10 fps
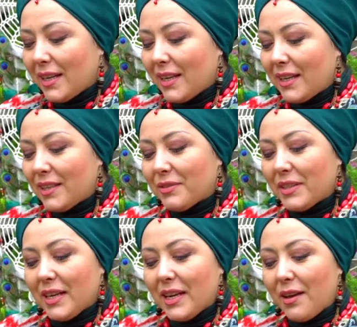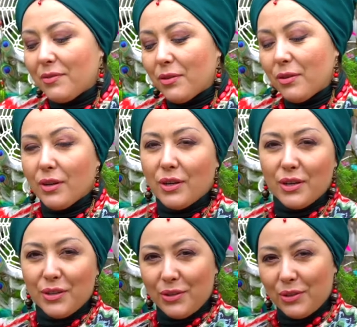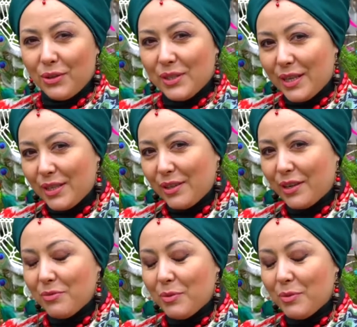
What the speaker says: In fact, each of us